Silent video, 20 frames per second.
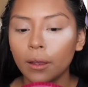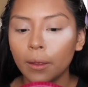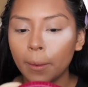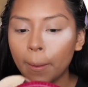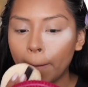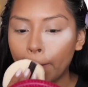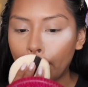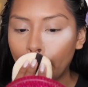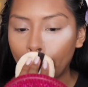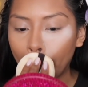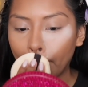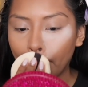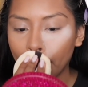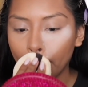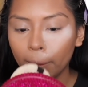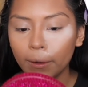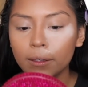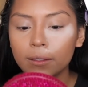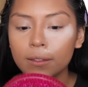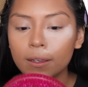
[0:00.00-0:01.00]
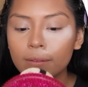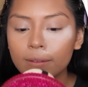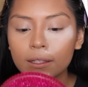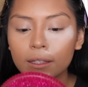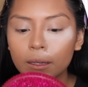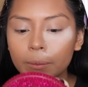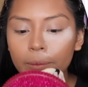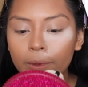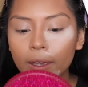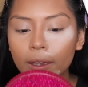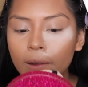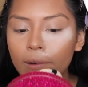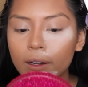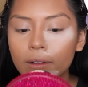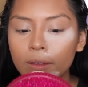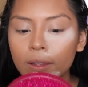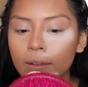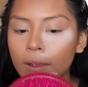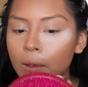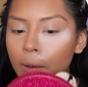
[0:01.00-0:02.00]
And then I'm gonna take some here
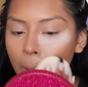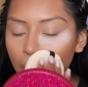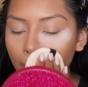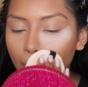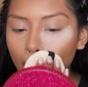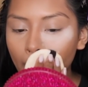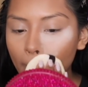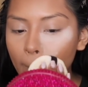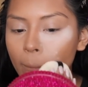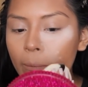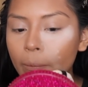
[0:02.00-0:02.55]
too.